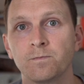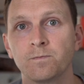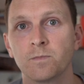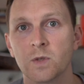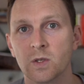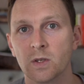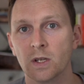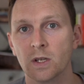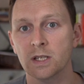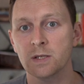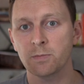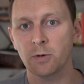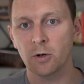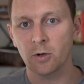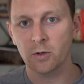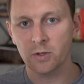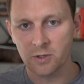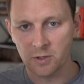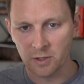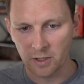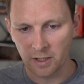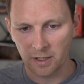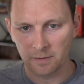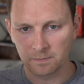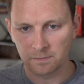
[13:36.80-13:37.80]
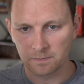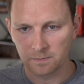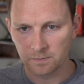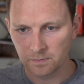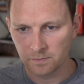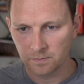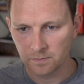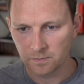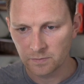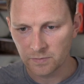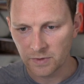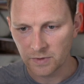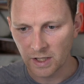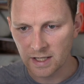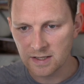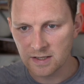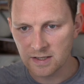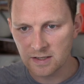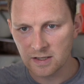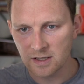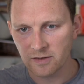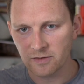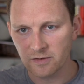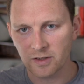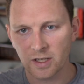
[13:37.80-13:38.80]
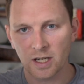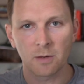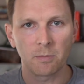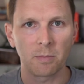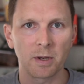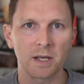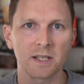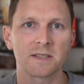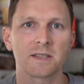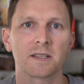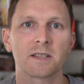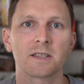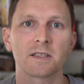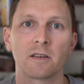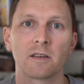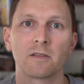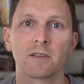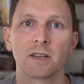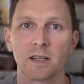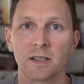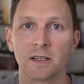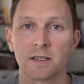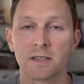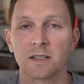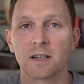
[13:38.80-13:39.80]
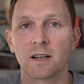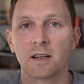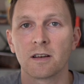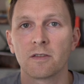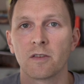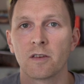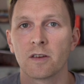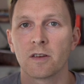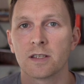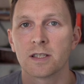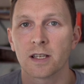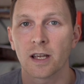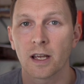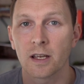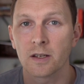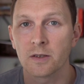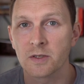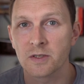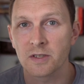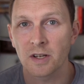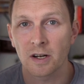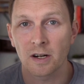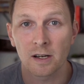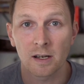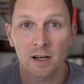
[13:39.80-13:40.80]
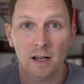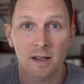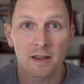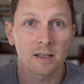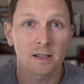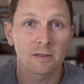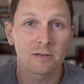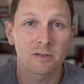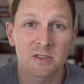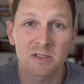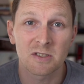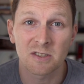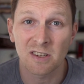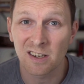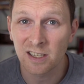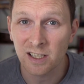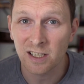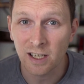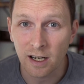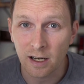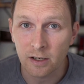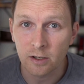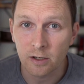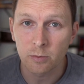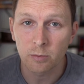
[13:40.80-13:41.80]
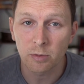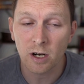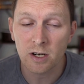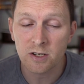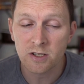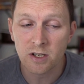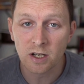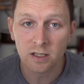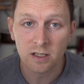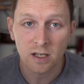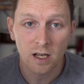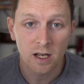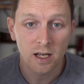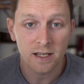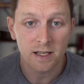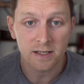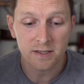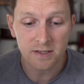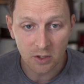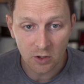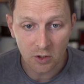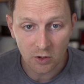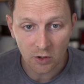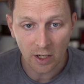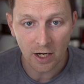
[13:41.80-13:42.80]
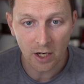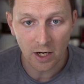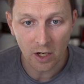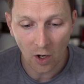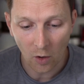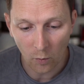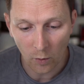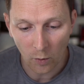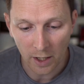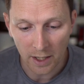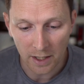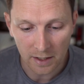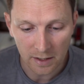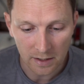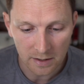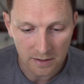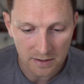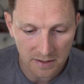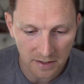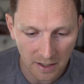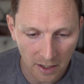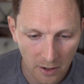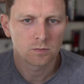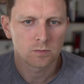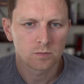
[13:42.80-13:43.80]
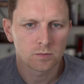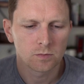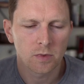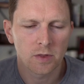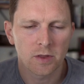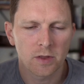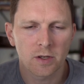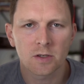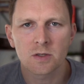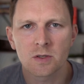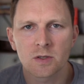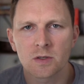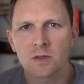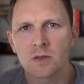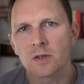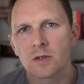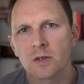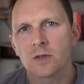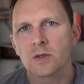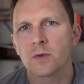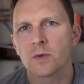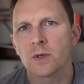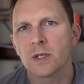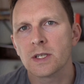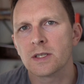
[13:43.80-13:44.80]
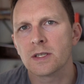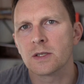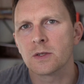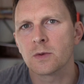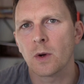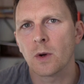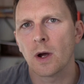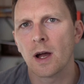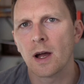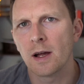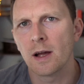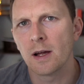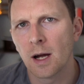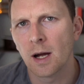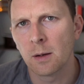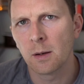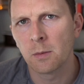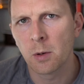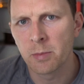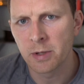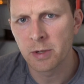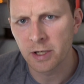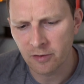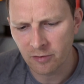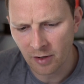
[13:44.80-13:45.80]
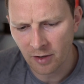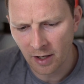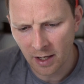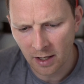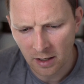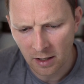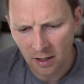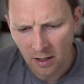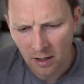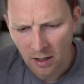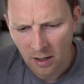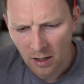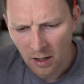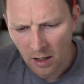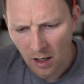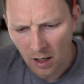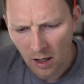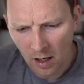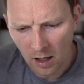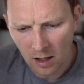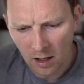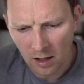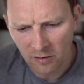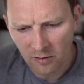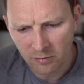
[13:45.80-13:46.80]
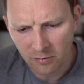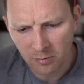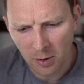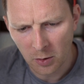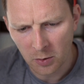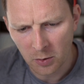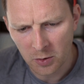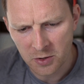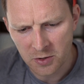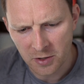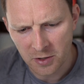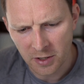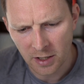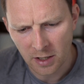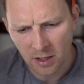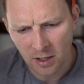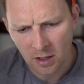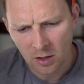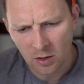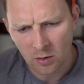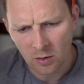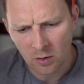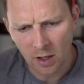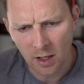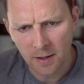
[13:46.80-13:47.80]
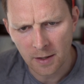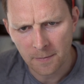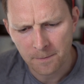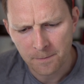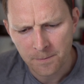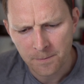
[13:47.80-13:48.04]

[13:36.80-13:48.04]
So that's Poetry. That's the very basics of it. It's enough to get you started. I think if you're starting on a new project, it's a great way to go. There's reasons why I'm a big fan of Poetry, right?